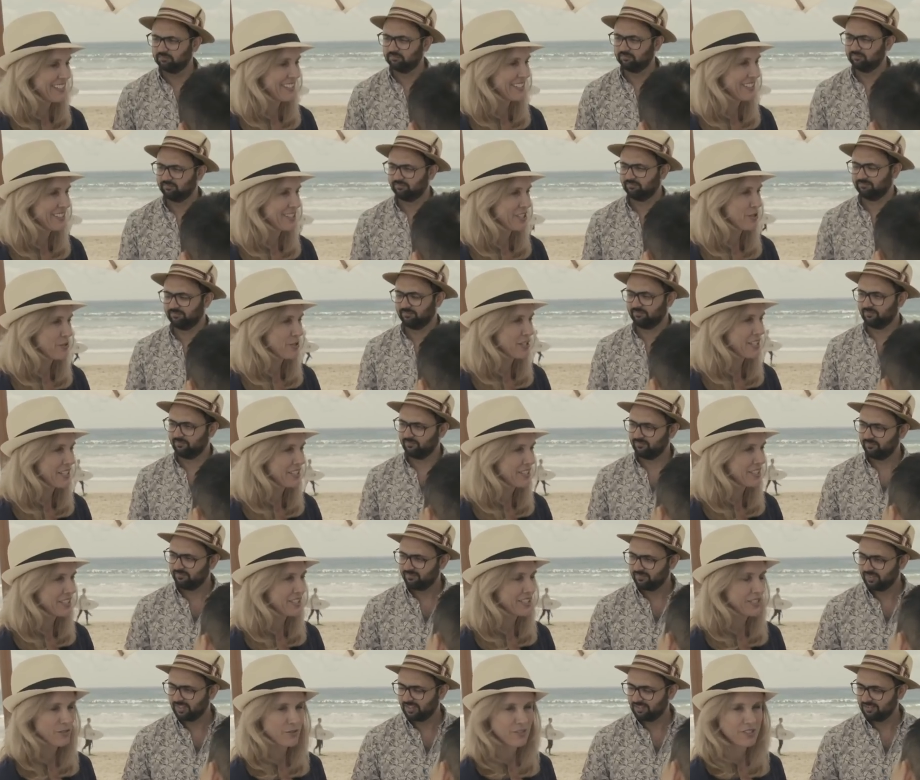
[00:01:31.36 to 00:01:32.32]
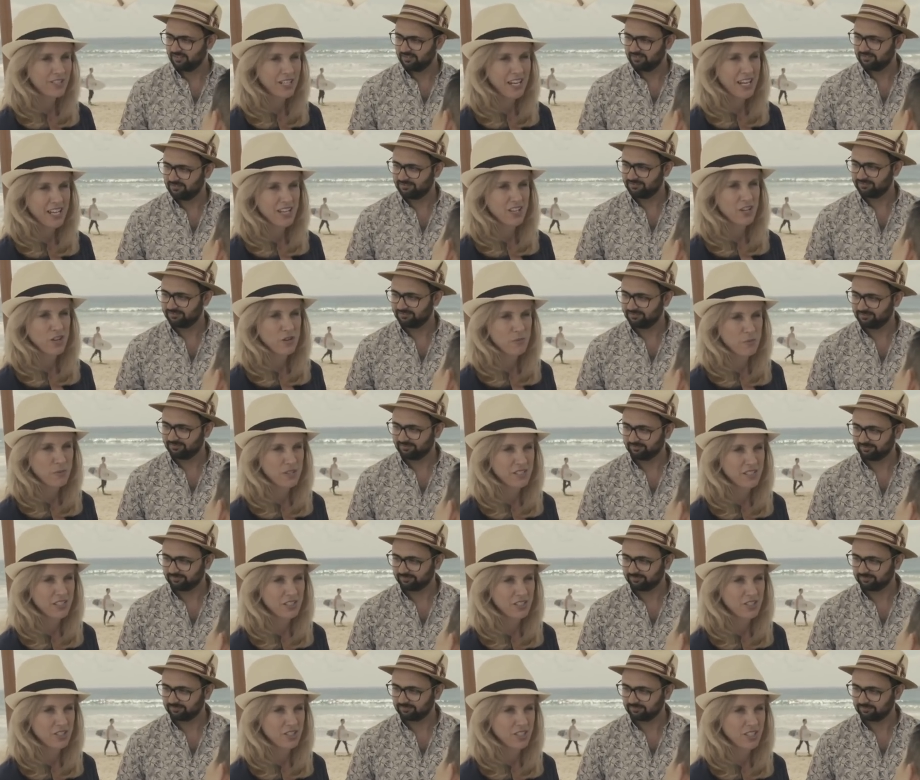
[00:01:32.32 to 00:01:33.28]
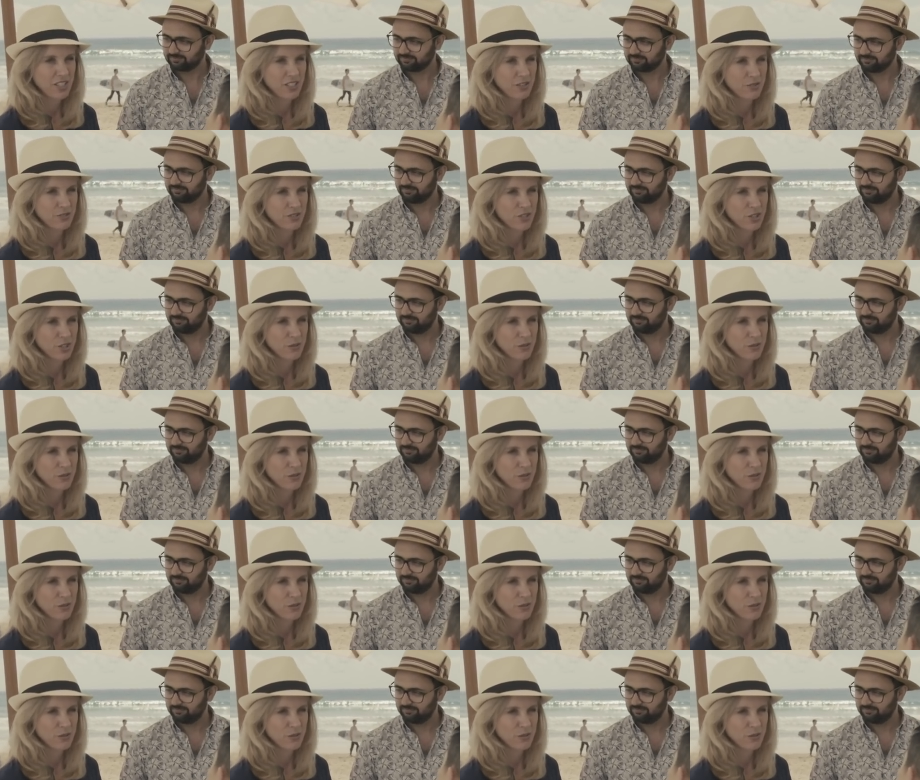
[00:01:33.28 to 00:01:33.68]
Speaker 1: So I guess, mm. is there a take-home message here in